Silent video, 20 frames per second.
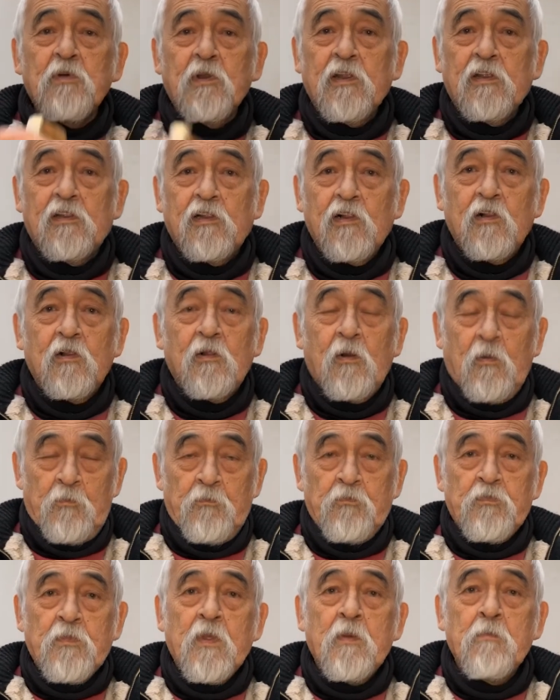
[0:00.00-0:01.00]
little
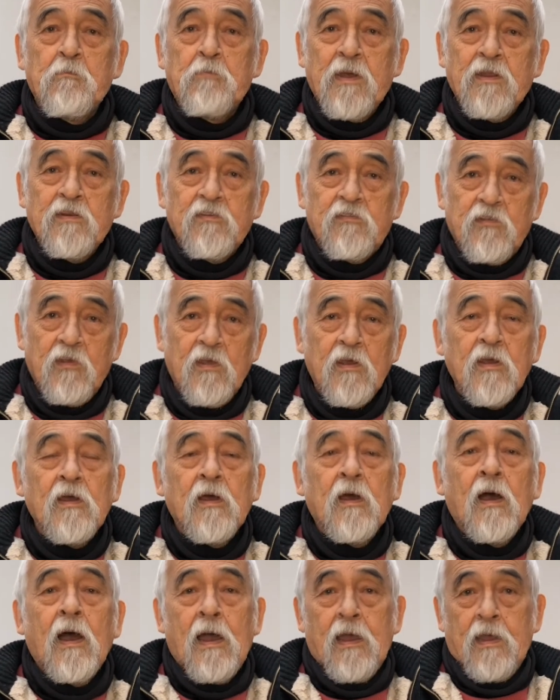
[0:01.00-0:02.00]
bent
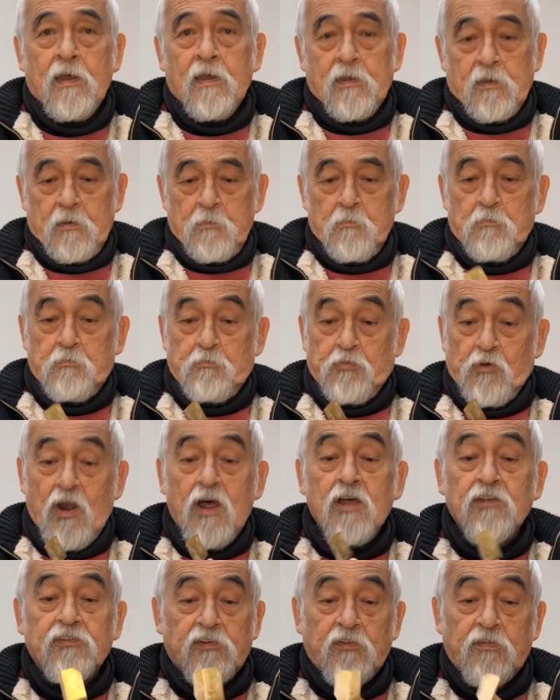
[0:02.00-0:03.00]

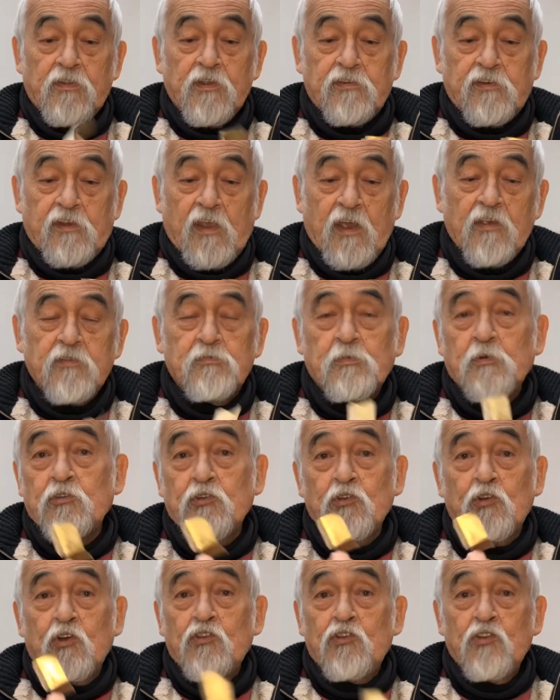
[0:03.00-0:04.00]
brass in this case, but
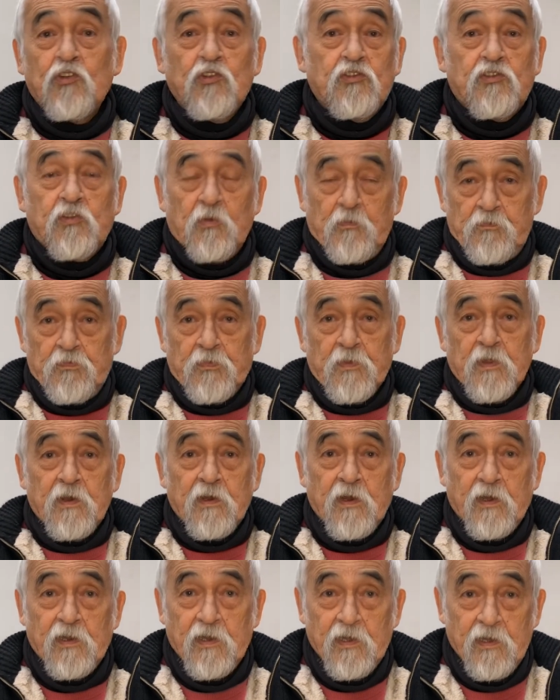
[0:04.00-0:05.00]
you could use
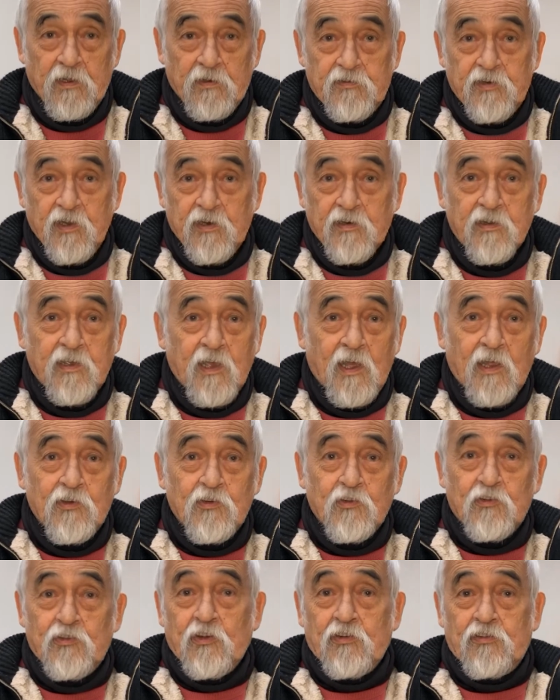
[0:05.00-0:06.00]
a tin can.
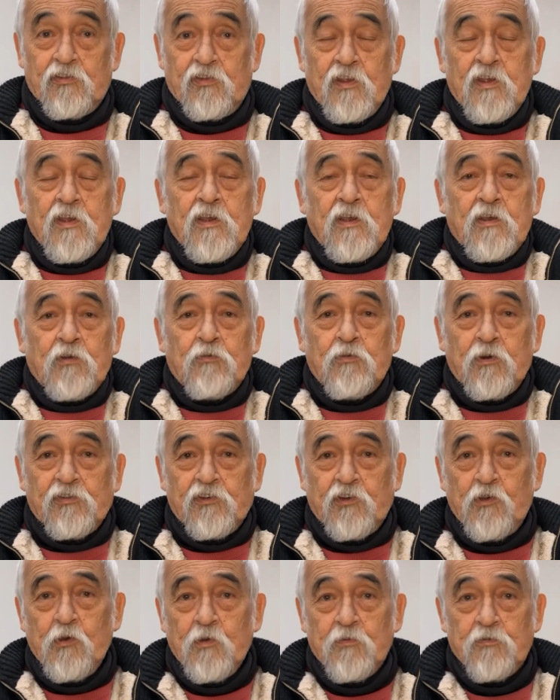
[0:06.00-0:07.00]
You just
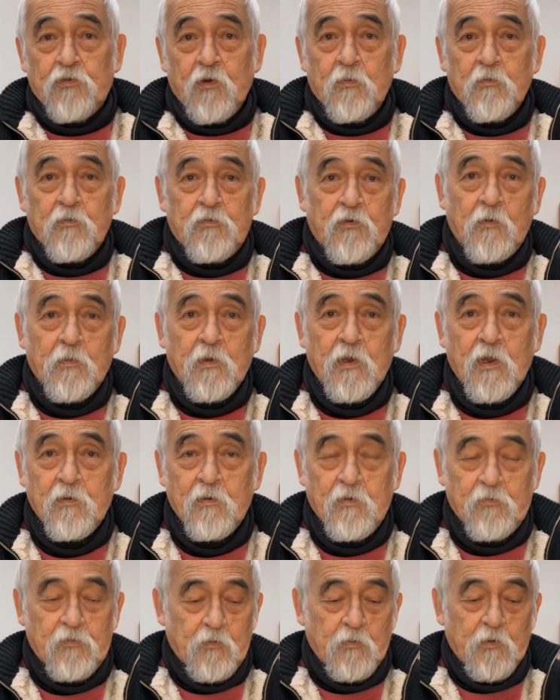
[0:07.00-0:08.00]
rescue it from
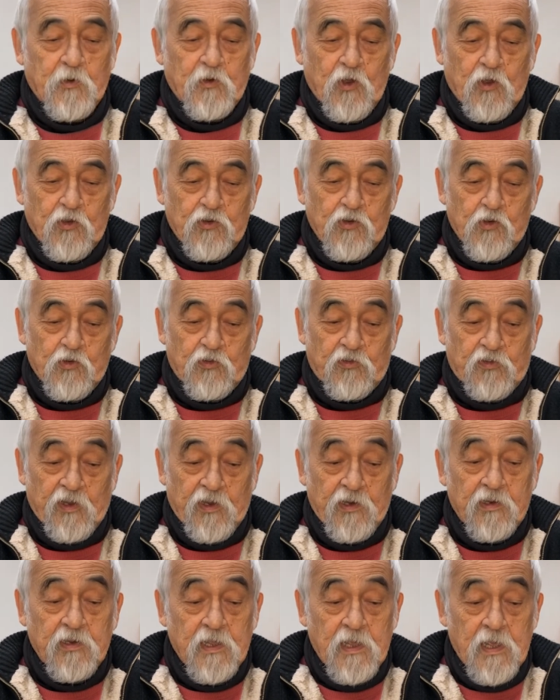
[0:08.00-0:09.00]
a used
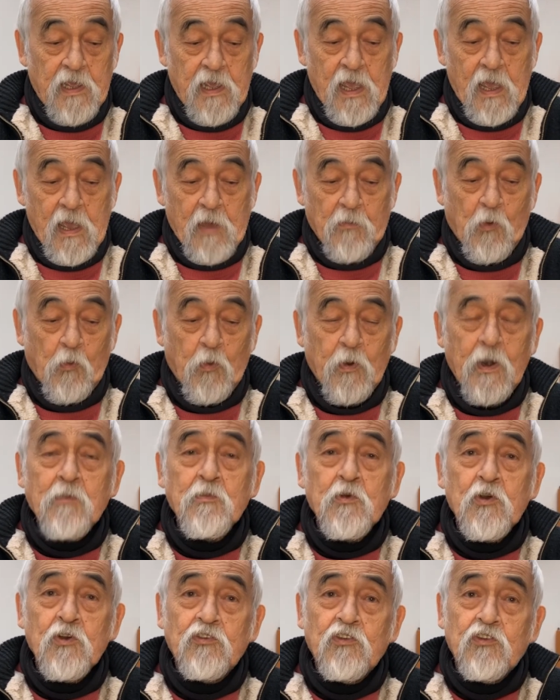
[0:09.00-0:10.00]
tin. But what I'm
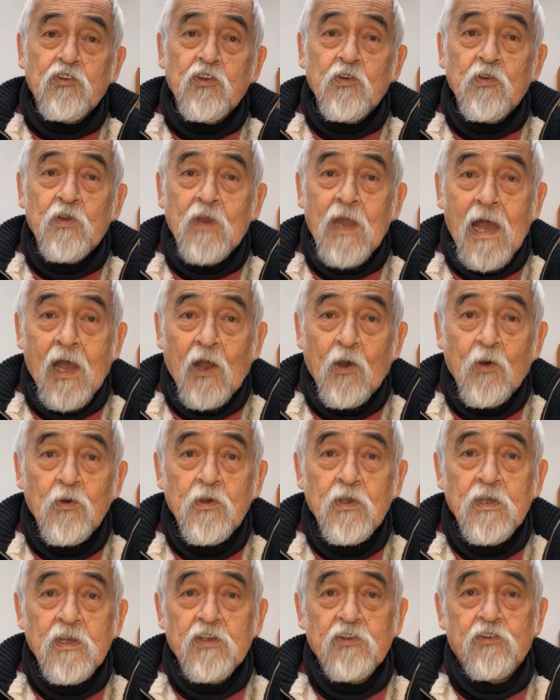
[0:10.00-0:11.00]
going to do now
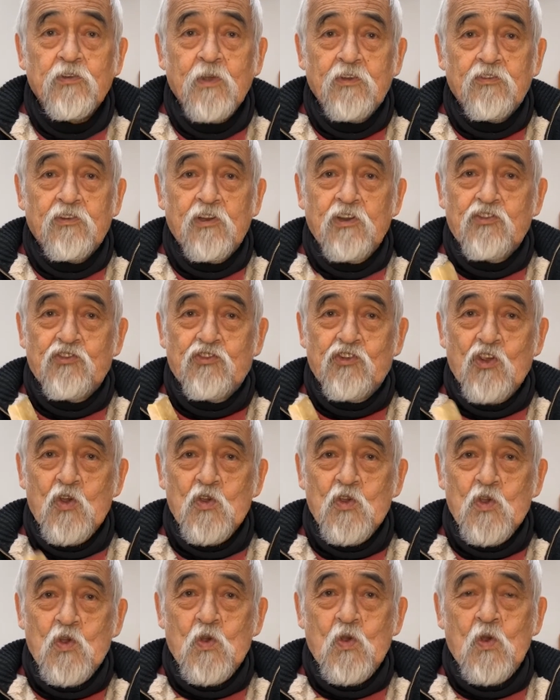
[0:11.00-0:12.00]
is to actually show
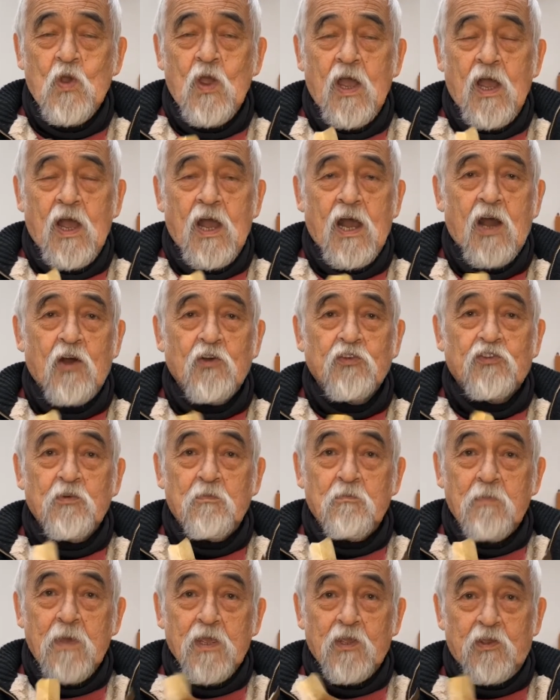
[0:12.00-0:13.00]
you how to
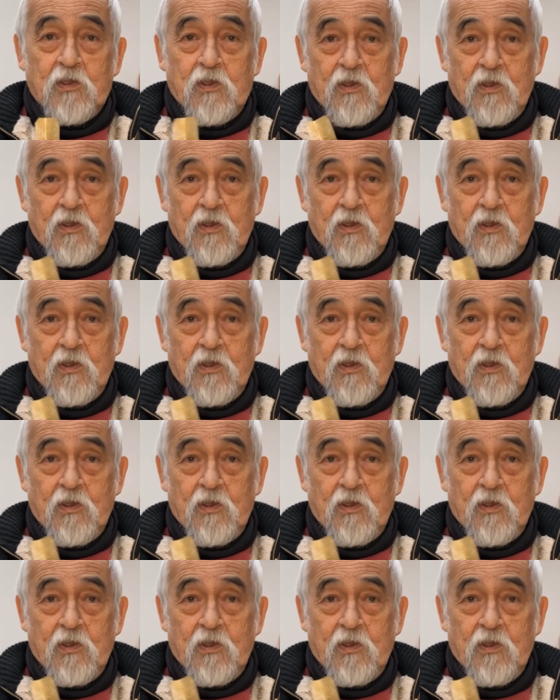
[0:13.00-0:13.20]
make